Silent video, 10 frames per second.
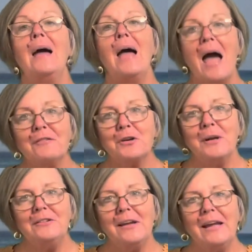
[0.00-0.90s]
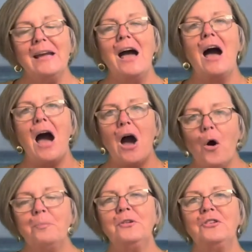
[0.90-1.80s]
Have a great day. I
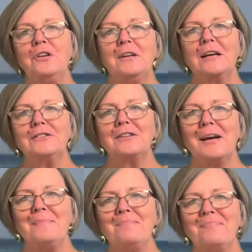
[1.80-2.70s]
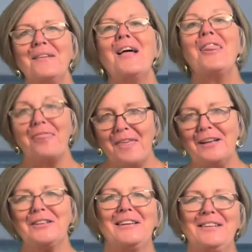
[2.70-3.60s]
hope to see you next time.
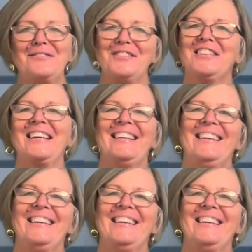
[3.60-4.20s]
Thanks again for checking